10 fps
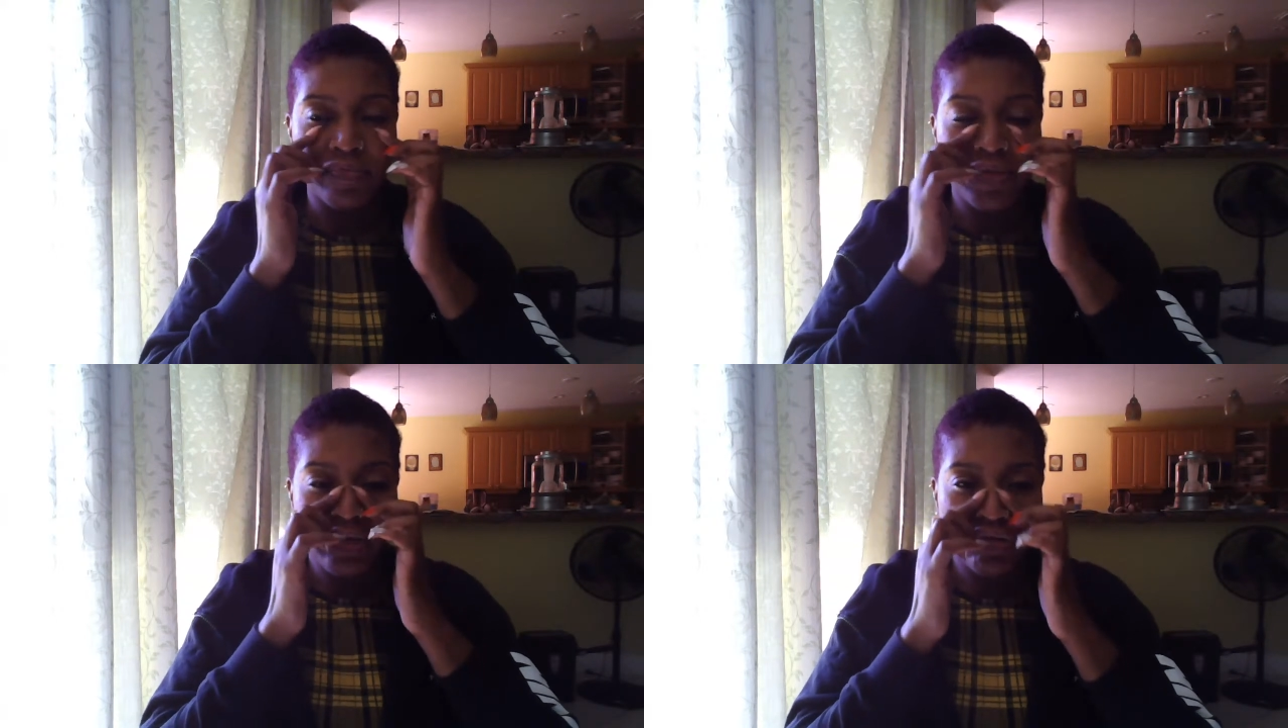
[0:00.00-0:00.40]

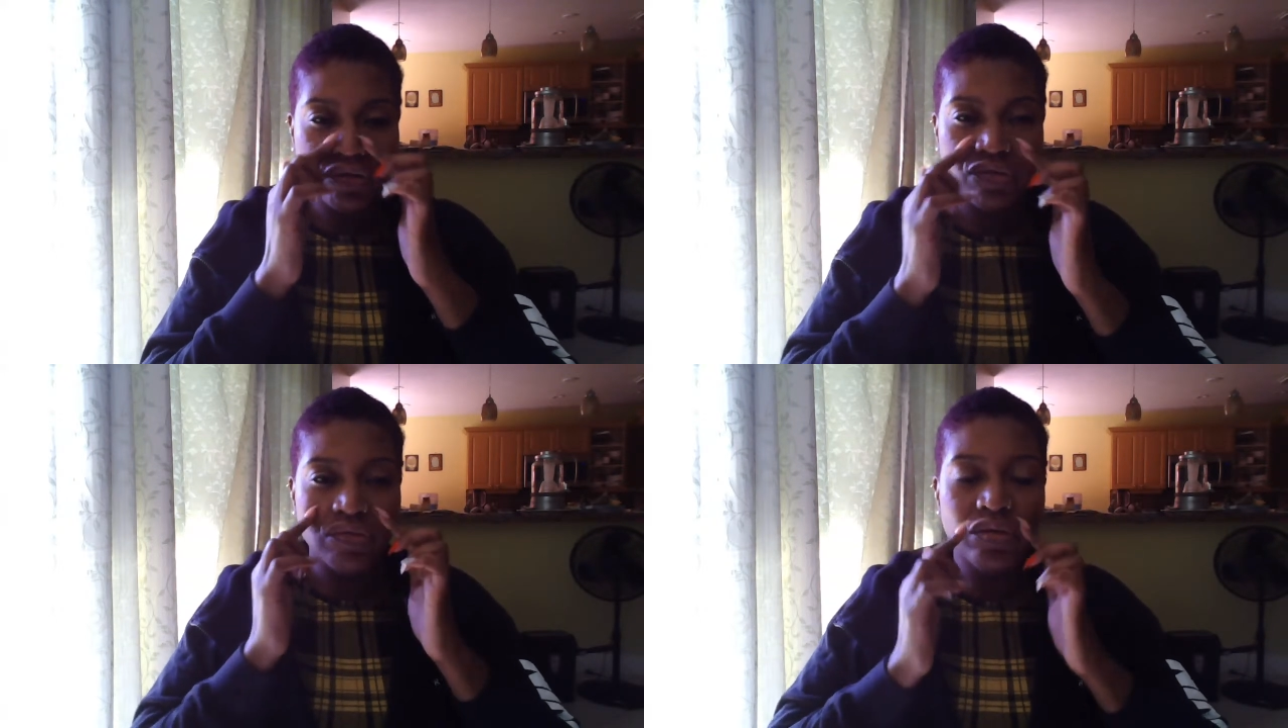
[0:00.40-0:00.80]

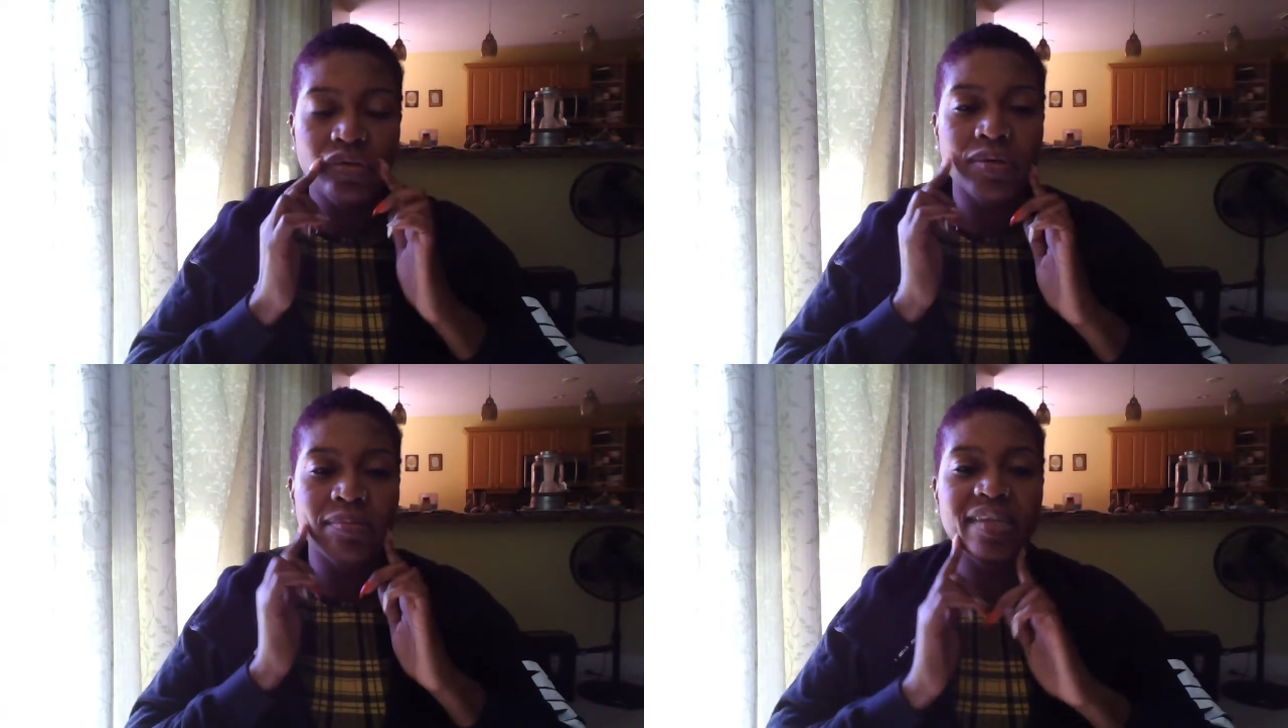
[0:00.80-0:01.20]
features, you
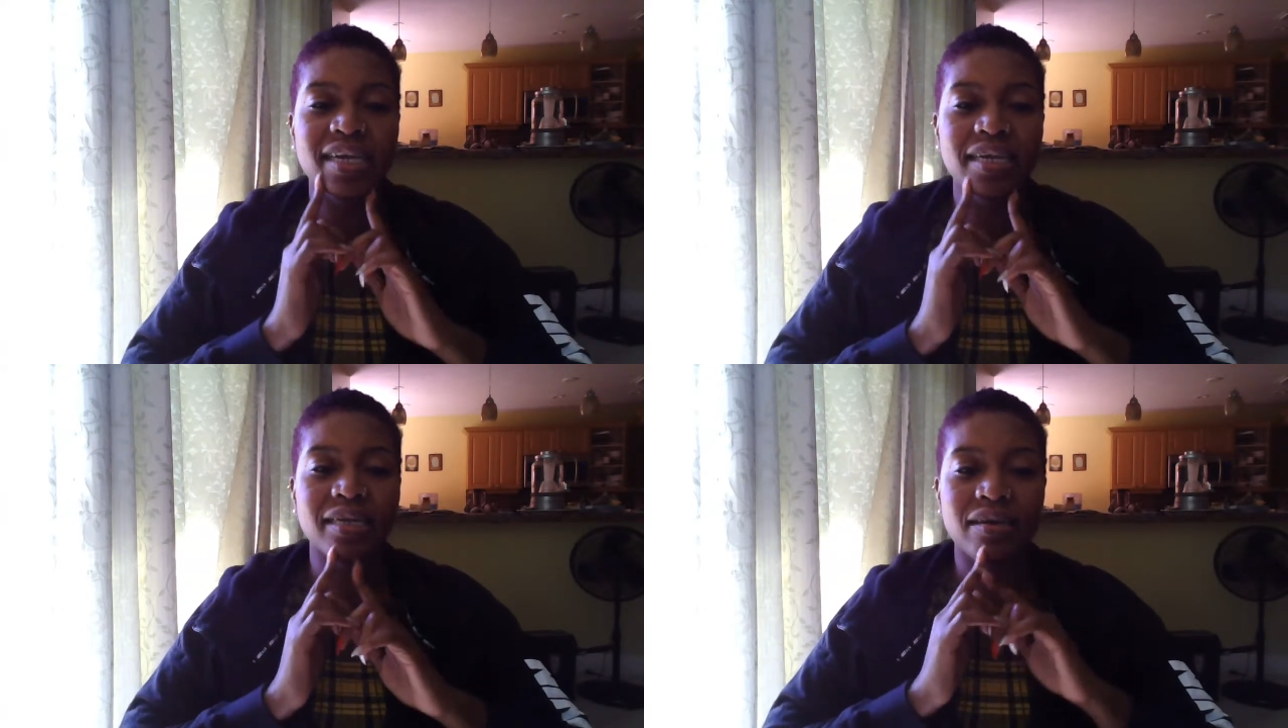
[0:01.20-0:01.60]
know what I'm
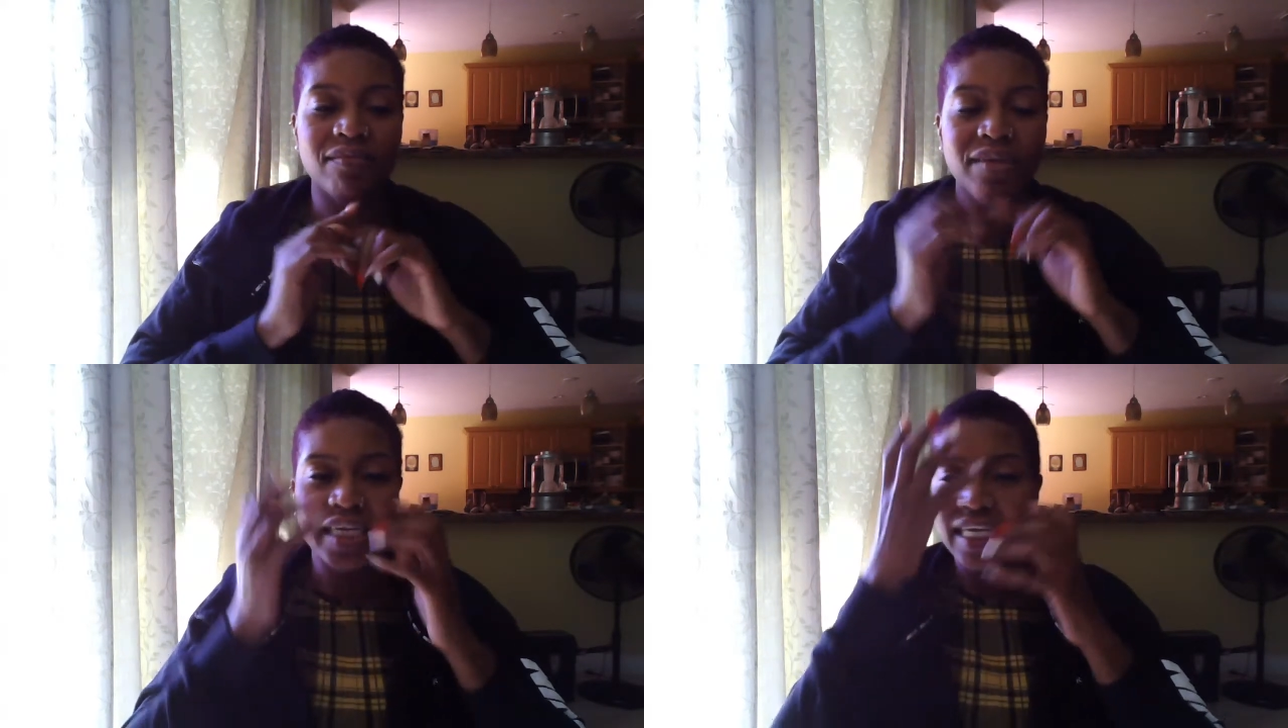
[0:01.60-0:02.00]
saying,
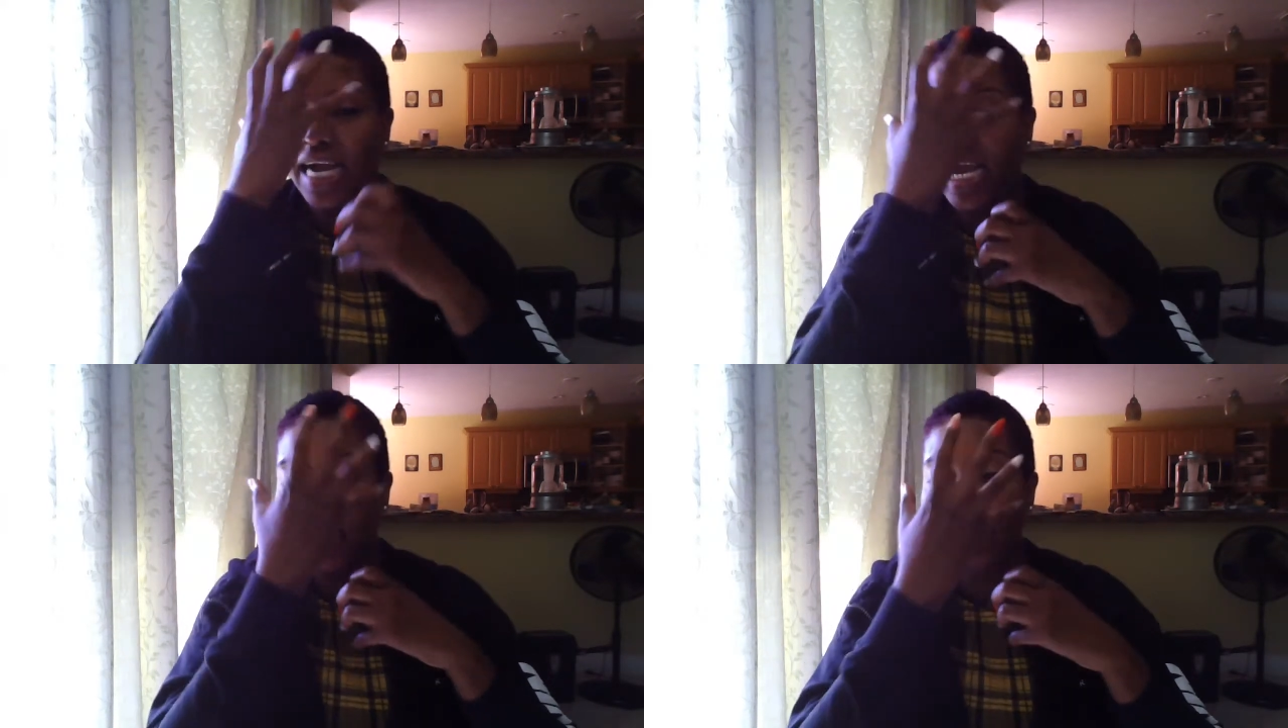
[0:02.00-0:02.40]
of any
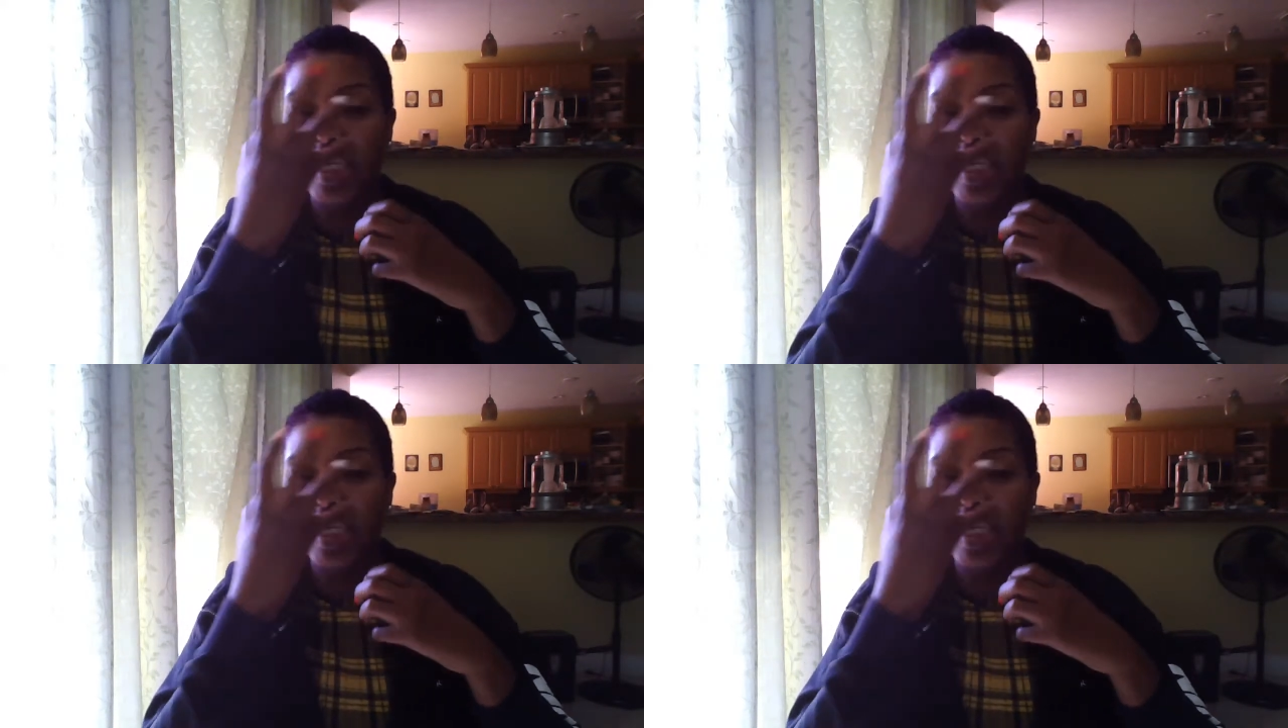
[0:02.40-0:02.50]
kind,